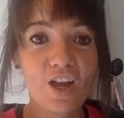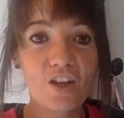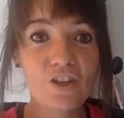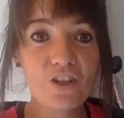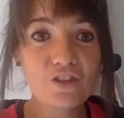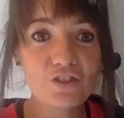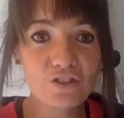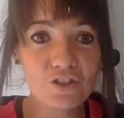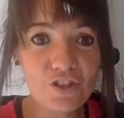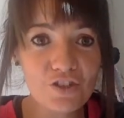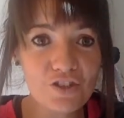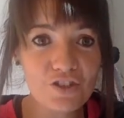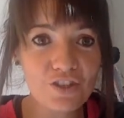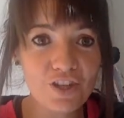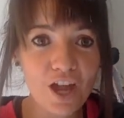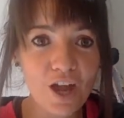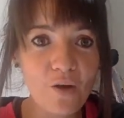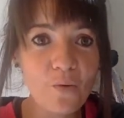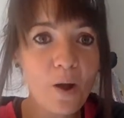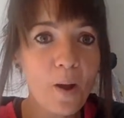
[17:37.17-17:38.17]
that does
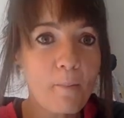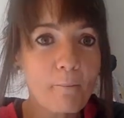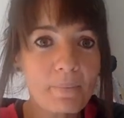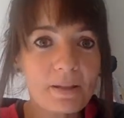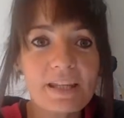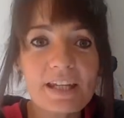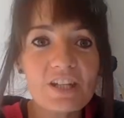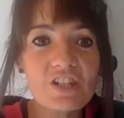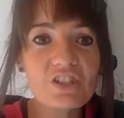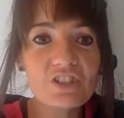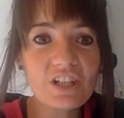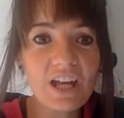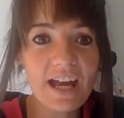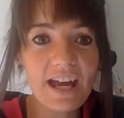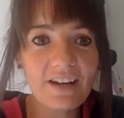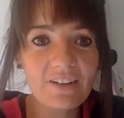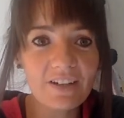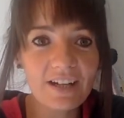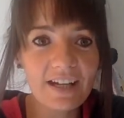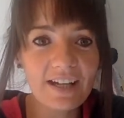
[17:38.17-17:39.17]
know, please
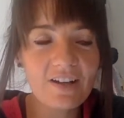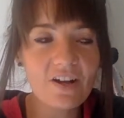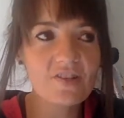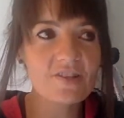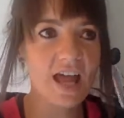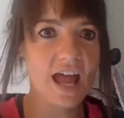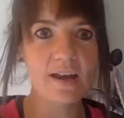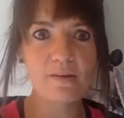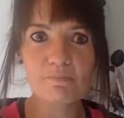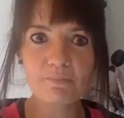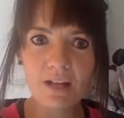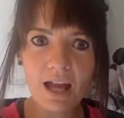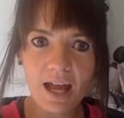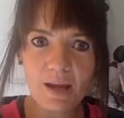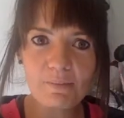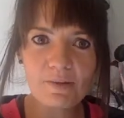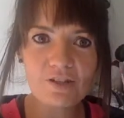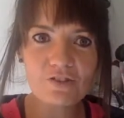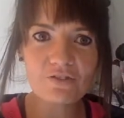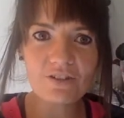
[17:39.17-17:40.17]
share it, because
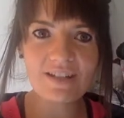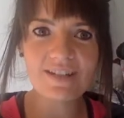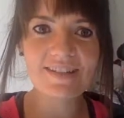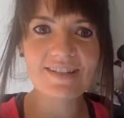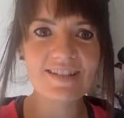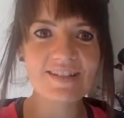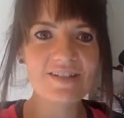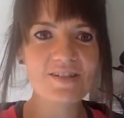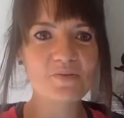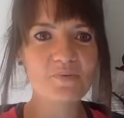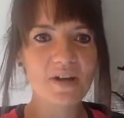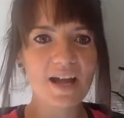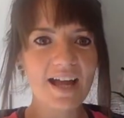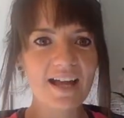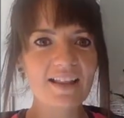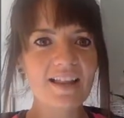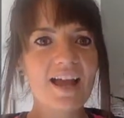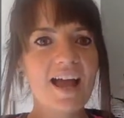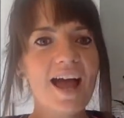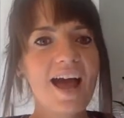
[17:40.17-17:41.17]
I'm interested as
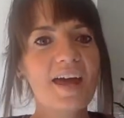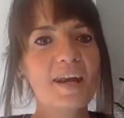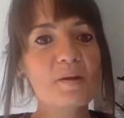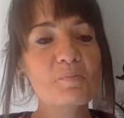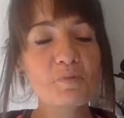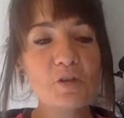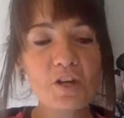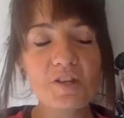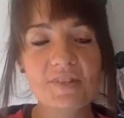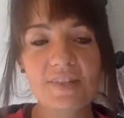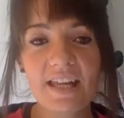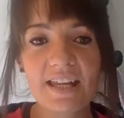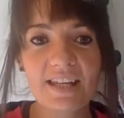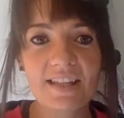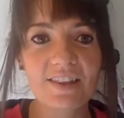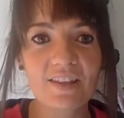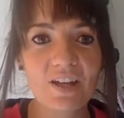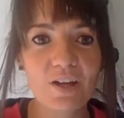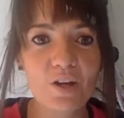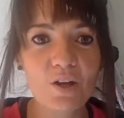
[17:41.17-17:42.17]
well. And I'm not
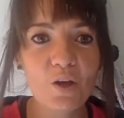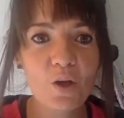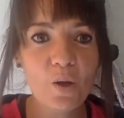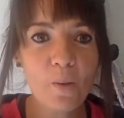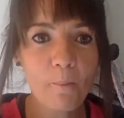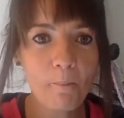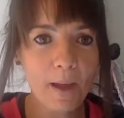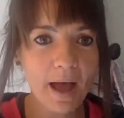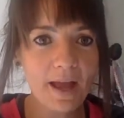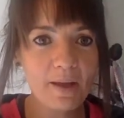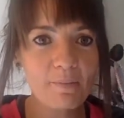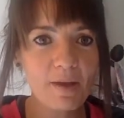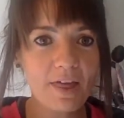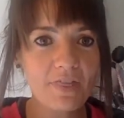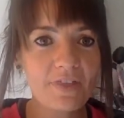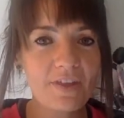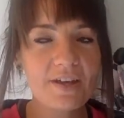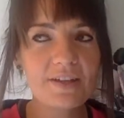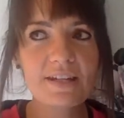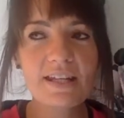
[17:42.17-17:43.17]
saying that my
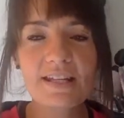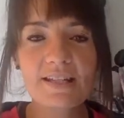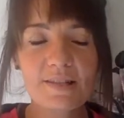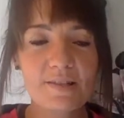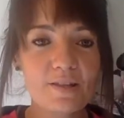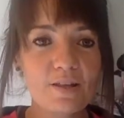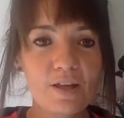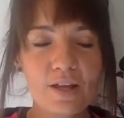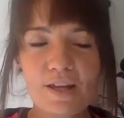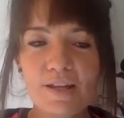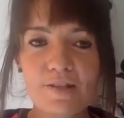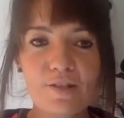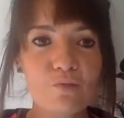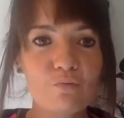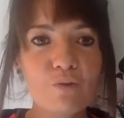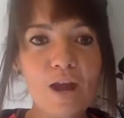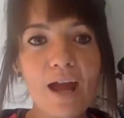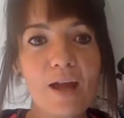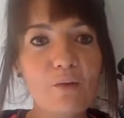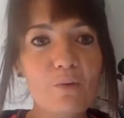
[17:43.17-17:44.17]
method is the
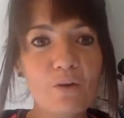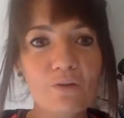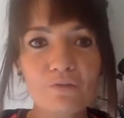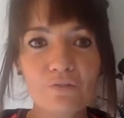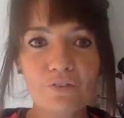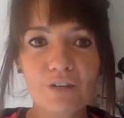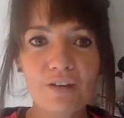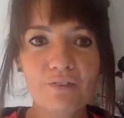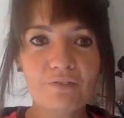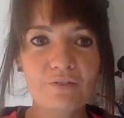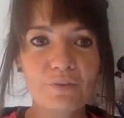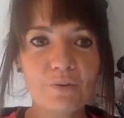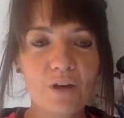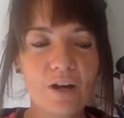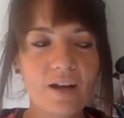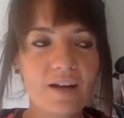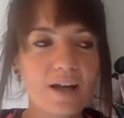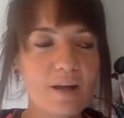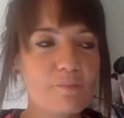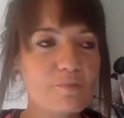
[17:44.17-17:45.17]
right one for
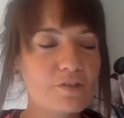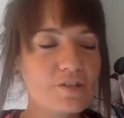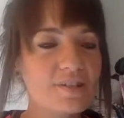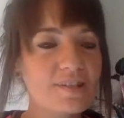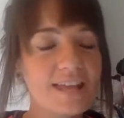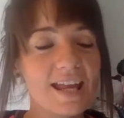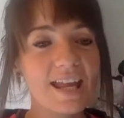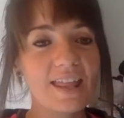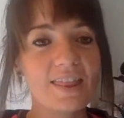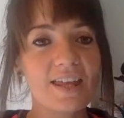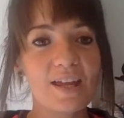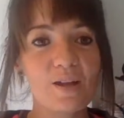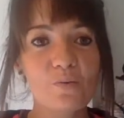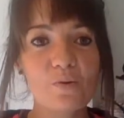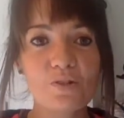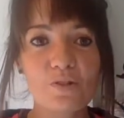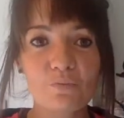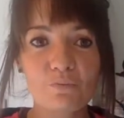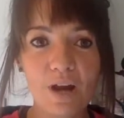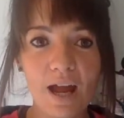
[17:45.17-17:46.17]
everyone. I'm just saying that it
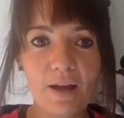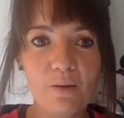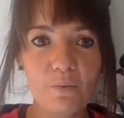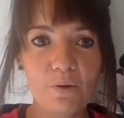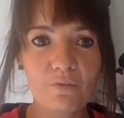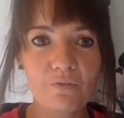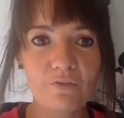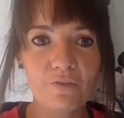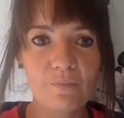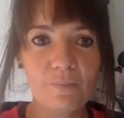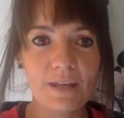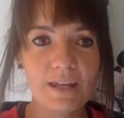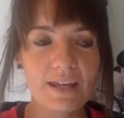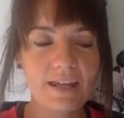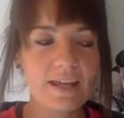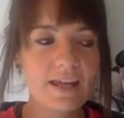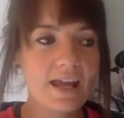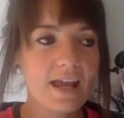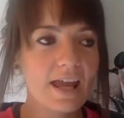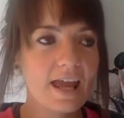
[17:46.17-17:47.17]
was the right one for
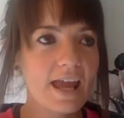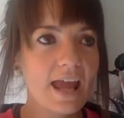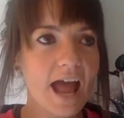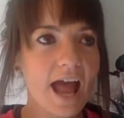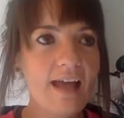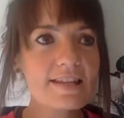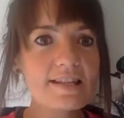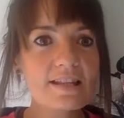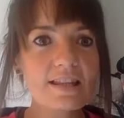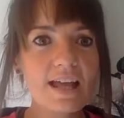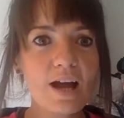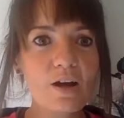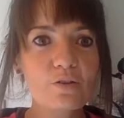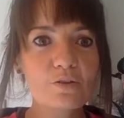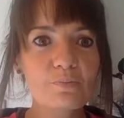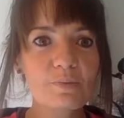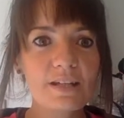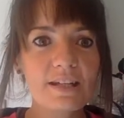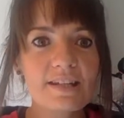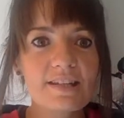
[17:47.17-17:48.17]
me. It has
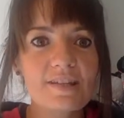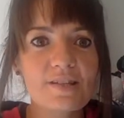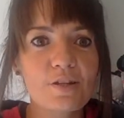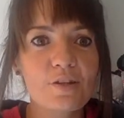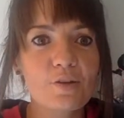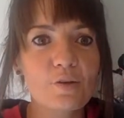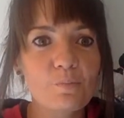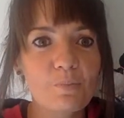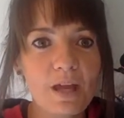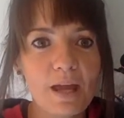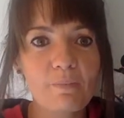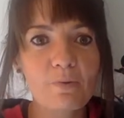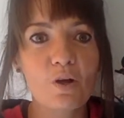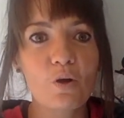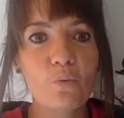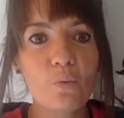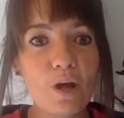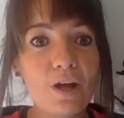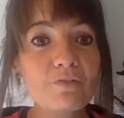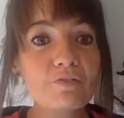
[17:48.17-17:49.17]
allowed me to be able
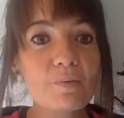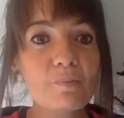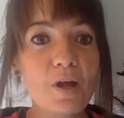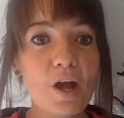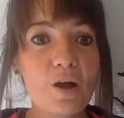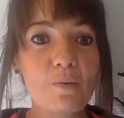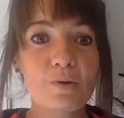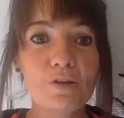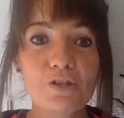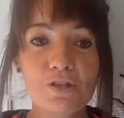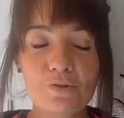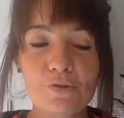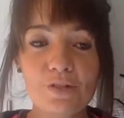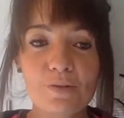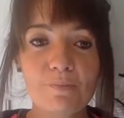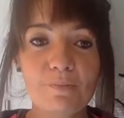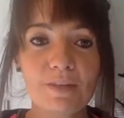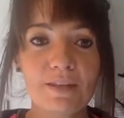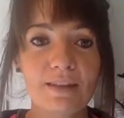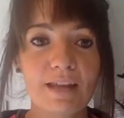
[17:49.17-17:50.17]
to work from home and do
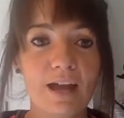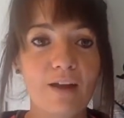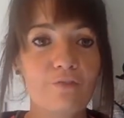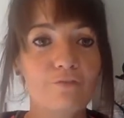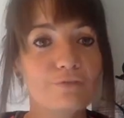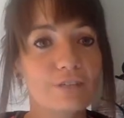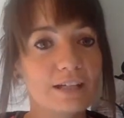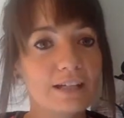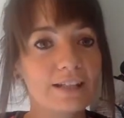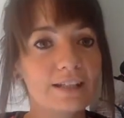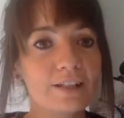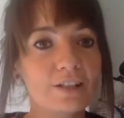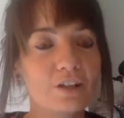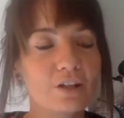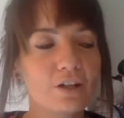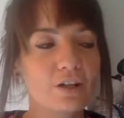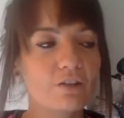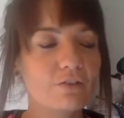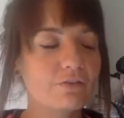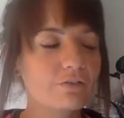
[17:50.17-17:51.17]
something that I really
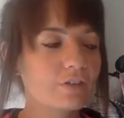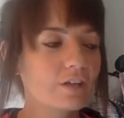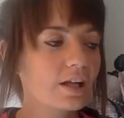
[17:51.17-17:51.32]
love,